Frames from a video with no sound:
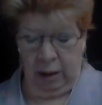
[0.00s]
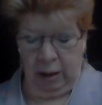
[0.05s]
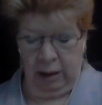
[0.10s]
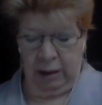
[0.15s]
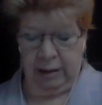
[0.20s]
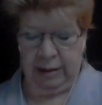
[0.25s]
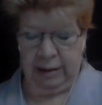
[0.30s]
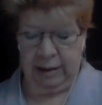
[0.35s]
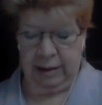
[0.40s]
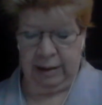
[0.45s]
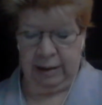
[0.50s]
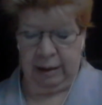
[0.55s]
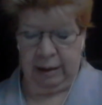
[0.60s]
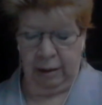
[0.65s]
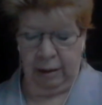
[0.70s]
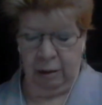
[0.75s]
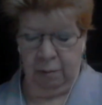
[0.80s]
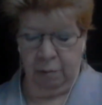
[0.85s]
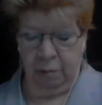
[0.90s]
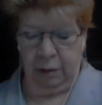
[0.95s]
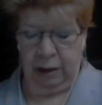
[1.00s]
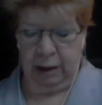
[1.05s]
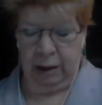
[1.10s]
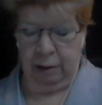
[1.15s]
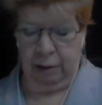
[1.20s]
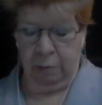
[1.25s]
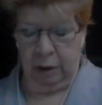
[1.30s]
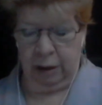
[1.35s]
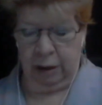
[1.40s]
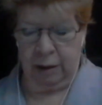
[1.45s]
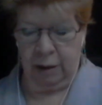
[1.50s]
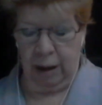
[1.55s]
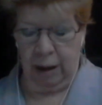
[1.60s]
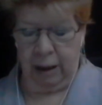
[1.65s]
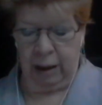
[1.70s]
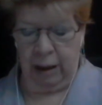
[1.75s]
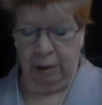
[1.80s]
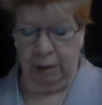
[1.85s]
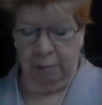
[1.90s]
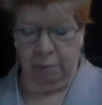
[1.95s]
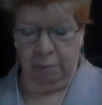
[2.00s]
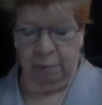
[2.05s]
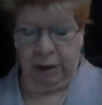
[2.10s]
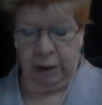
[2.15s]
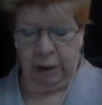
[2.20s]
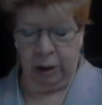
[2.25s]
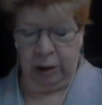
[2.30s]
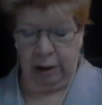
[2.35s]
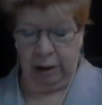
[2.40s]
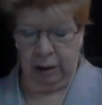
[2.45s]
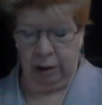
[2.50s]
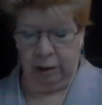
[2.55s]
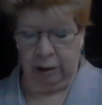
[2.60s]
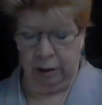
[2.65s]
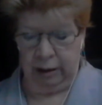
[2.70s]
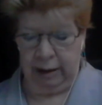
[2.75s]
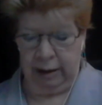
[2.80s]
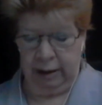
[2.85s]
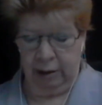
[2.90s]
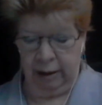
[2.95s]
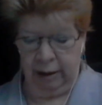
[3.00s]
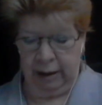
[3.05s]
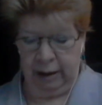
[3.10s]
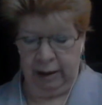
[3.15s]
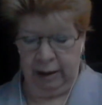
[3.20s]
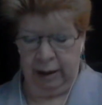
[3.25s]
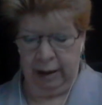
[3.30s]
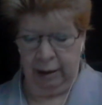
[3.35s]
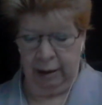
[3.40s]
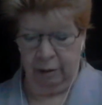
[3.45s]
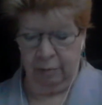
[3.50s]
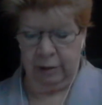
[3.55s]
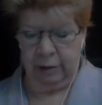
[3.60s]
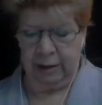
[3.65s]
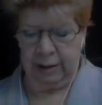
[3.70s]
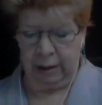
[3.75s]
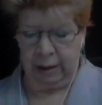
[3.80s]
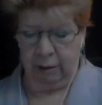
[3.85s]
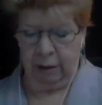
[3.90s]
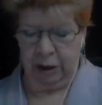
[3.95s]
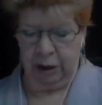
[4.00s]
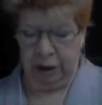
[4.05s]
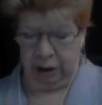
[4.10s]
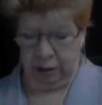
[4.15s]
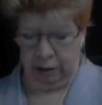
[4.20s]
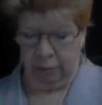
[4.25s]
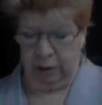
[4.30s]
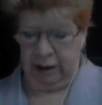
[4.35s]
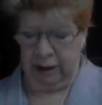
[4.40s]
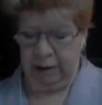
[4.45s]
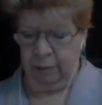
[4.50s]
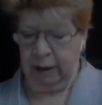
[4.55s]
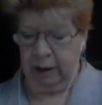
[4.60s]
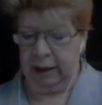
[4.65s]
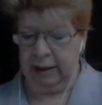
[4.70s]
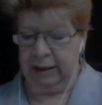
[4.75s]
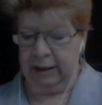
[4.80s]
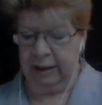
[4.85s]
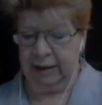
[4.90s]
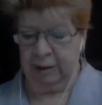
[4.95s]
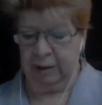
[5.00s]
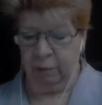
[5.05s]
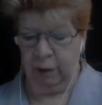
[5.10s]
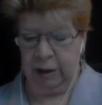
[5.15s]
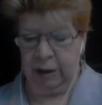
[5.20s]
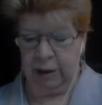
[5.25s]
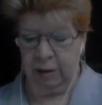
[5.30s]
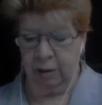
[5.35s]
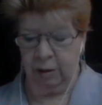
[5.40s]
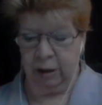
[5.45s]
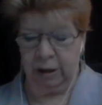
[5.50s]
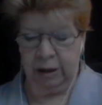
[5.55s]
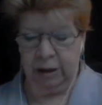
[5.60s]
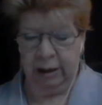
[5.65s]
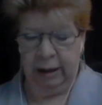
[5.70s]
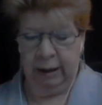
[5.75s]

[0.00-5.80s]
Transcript: I want to talk, I'll mention a little later that how discouraging it was when I did some research,